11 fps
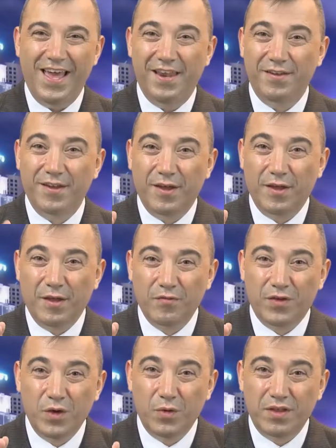And
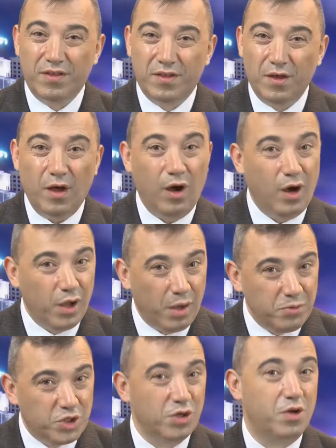viewers, hi,
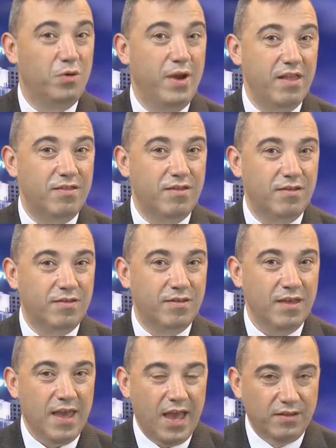I'm John Karantzis,
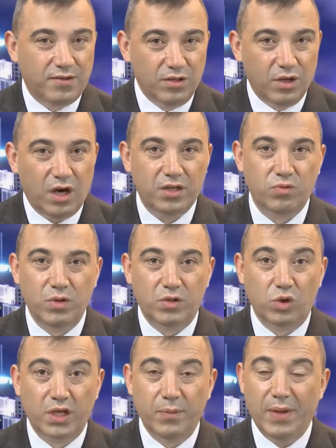and tonight we're
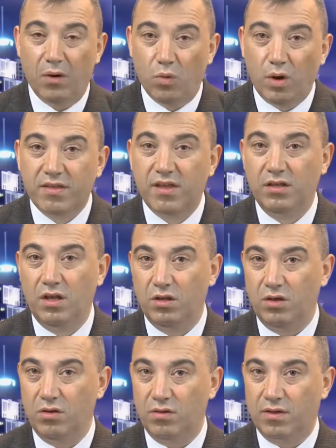talking about what's in the
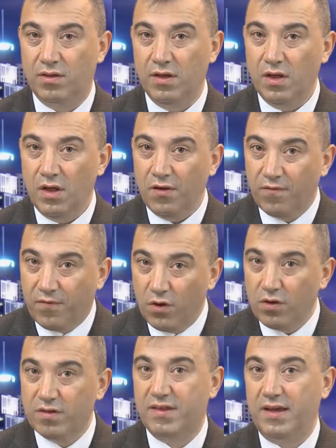news.
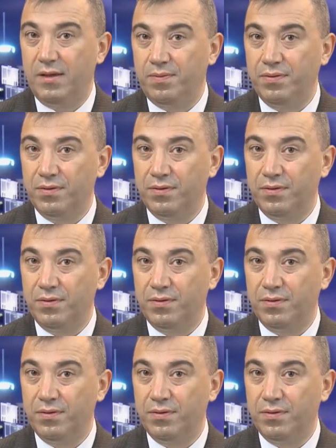First up,